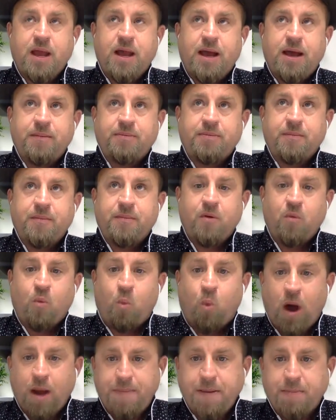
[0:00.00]
um,
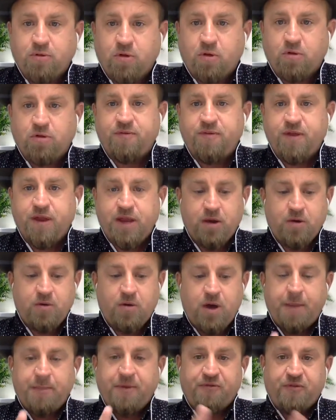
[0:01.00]
why people don't do
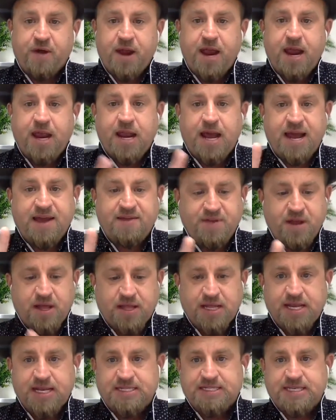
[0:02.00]
video. I'm afraid I have
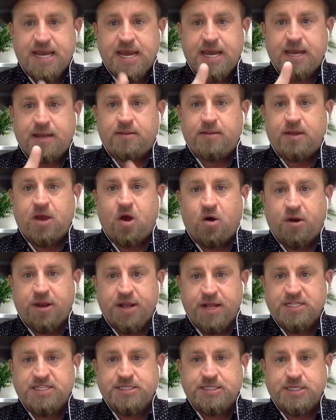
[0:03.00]
nothing to say. The
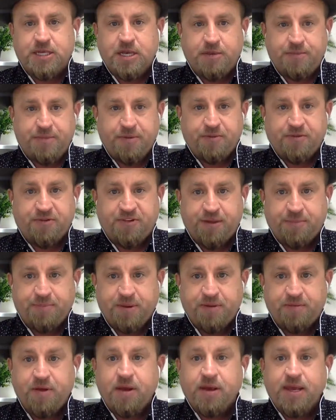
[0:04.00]
audience isn't going to be
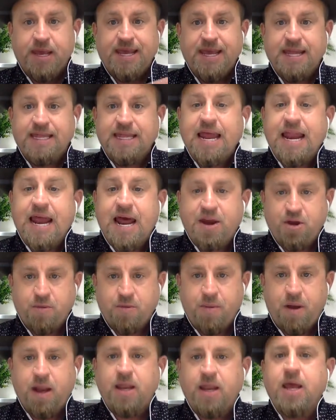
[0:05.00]
receptive. Okay, get that out of
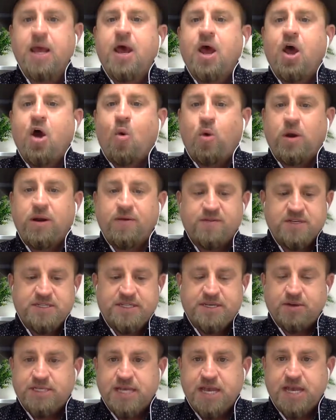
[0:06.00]
your mind. Whatever
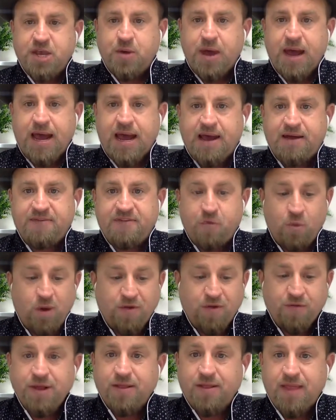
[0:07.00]
skill set you have,
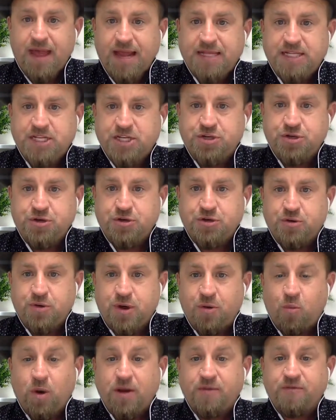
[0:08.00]
whatever you like to
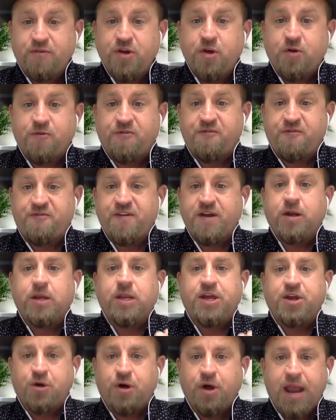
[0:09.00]
do, and whatever you're
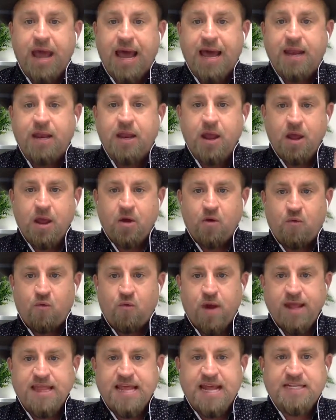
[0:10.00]
fairly good at,
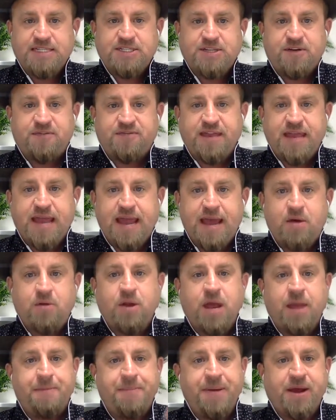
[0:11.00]
write that stuff
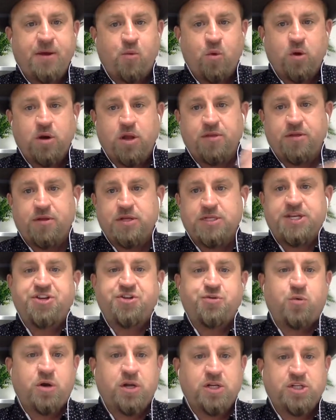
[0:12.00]
down and pick one of those
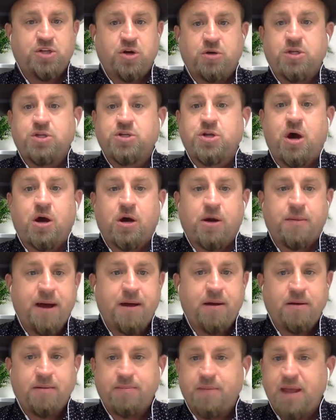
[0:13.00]
things you want to start to talk
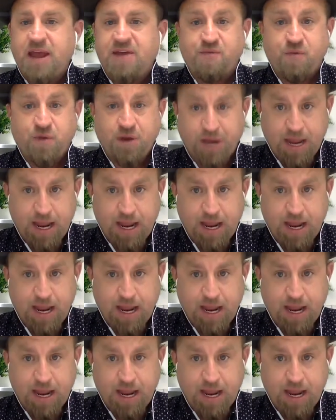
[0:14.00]
about every